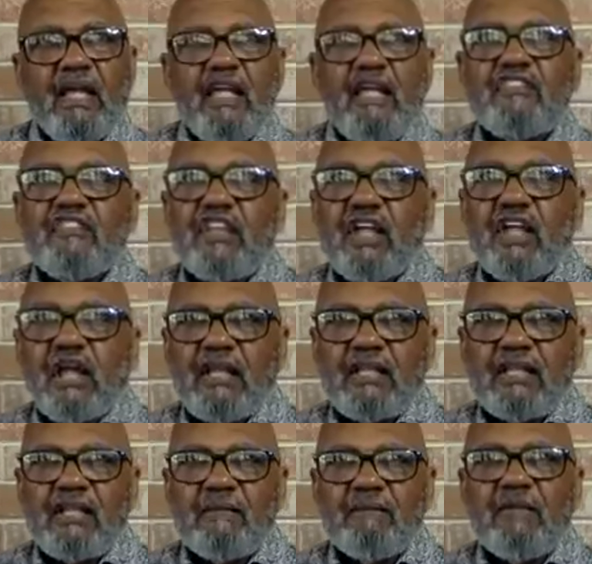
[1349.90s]
He's
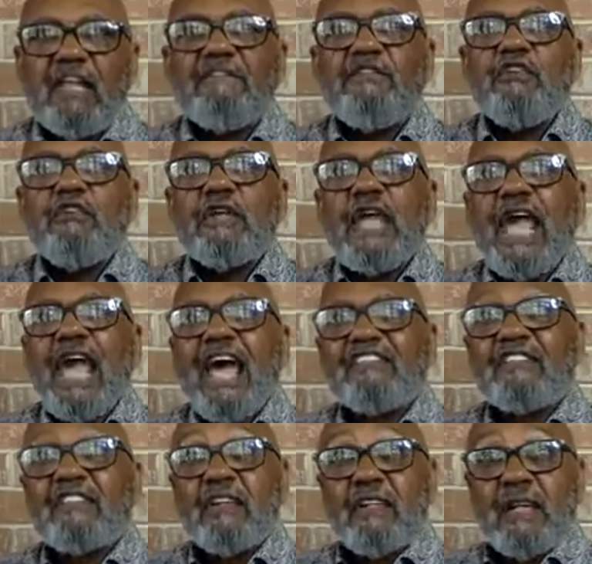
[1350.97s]
telling them, if you
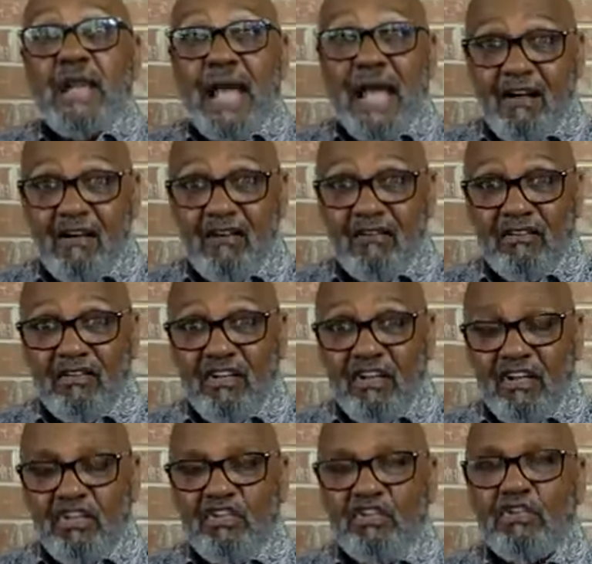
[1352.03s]
cast now,
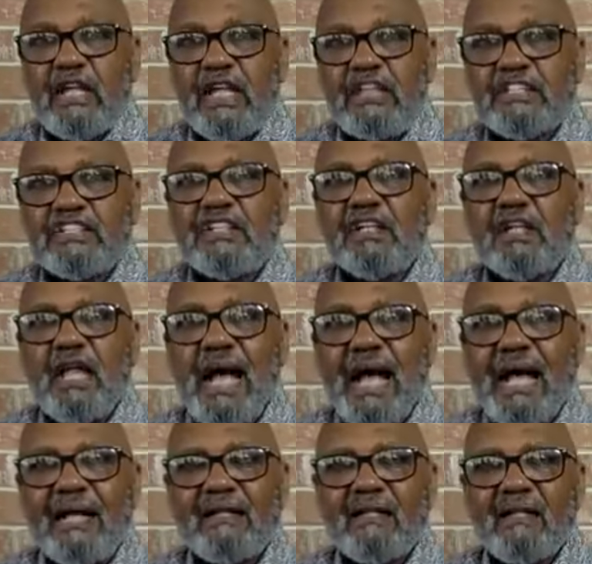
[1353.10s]
you'll catch a
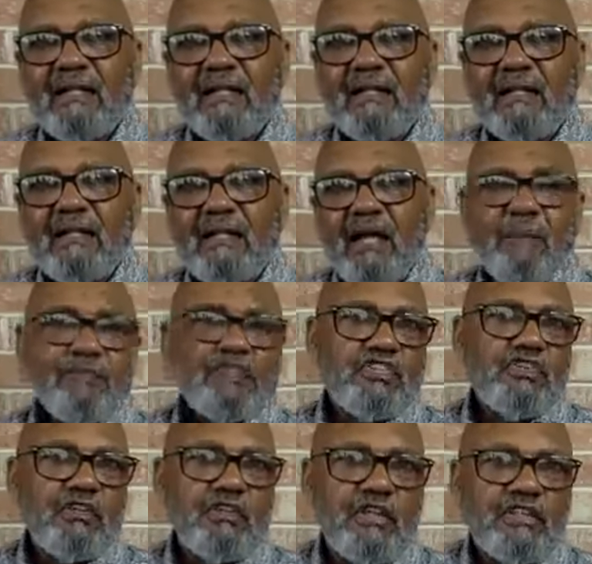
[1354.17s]
lot. I'm
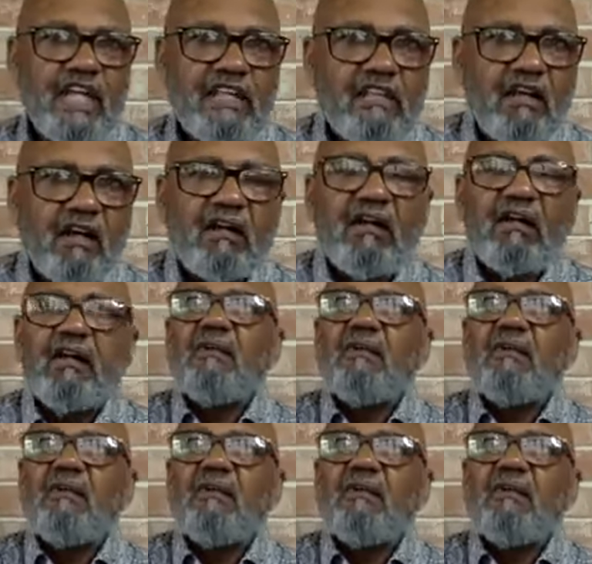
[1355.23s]
sure that they thought,